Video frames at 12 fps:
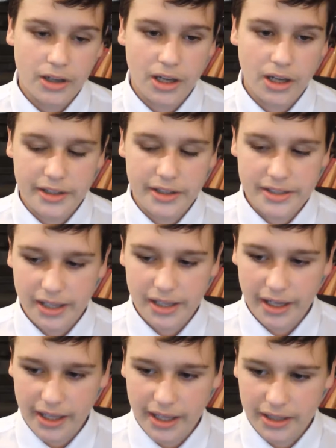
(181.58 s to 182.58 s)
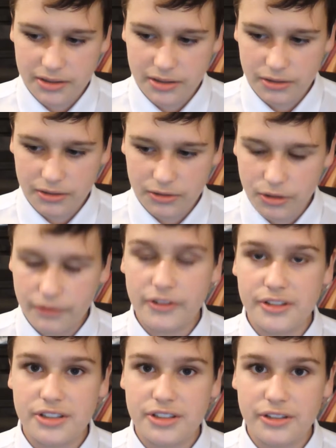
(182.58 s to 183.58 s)
until I get to do
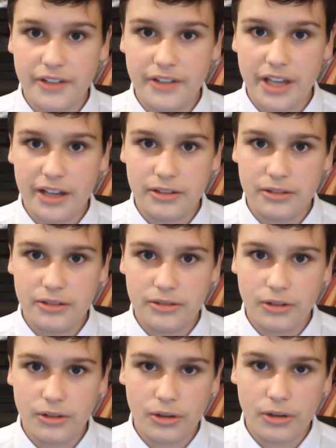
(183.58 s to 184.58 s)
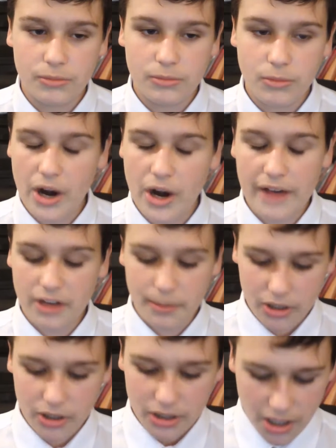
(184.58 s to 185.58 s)
fun stuff again or whatever.
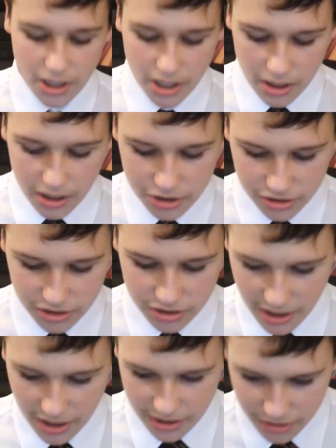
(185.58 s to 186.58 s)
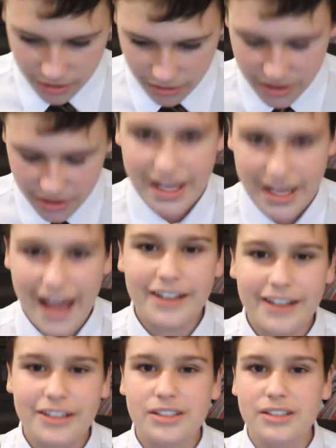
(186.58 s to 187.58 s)
But it's just
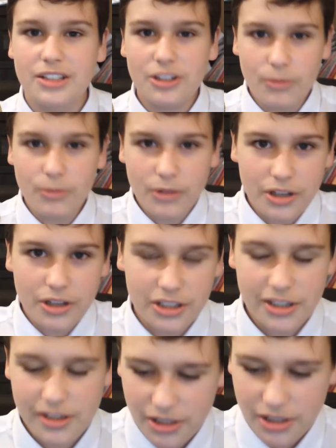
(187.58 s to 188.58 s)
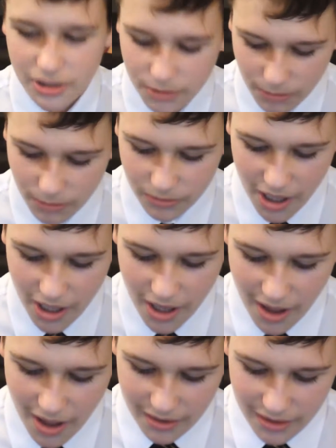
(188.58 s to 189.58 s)
sadness because I don't want to. You know, you don't.
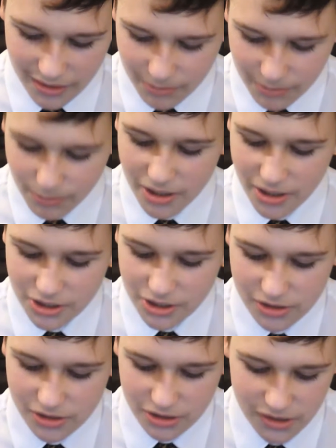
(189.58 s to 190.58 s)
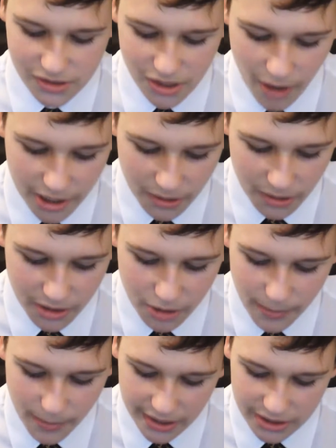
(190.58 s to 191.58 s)
The most excuses is, you know, I don't want to go
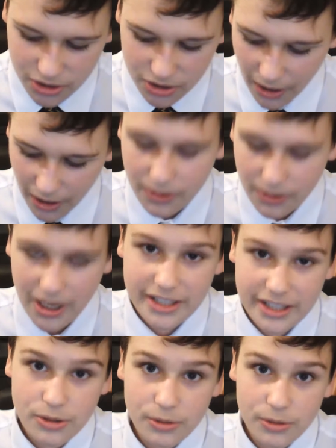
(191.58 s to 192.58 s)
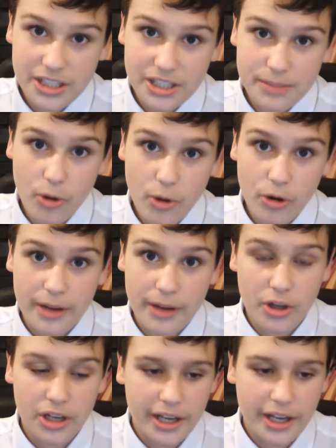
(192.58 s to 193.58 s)
back to school. I don't like school because it's boring.
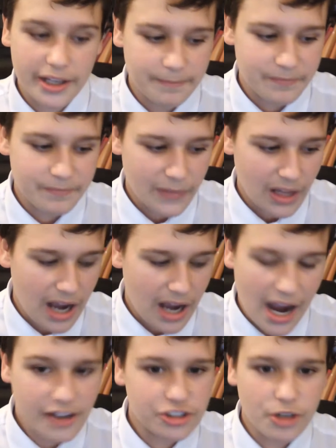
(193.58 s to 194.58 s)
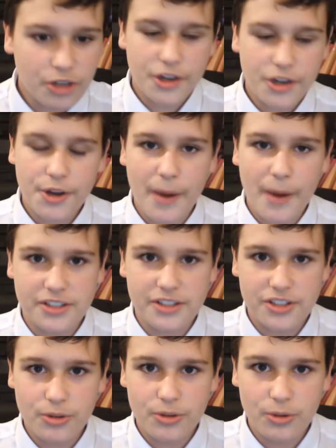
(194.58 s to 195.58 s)
But like, I just don't want to go back to
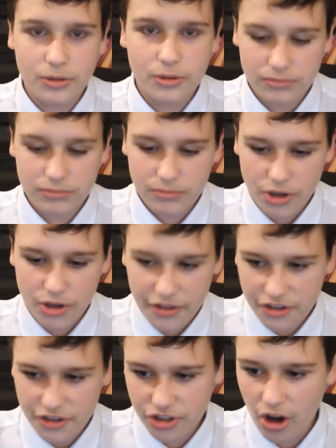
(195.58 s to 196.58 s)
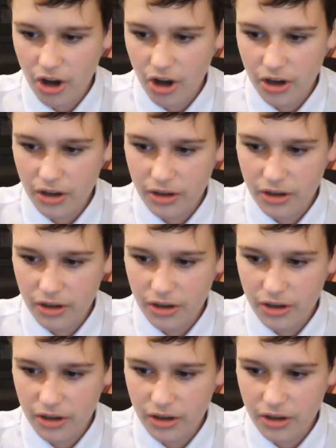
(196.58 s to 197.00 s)
school in the start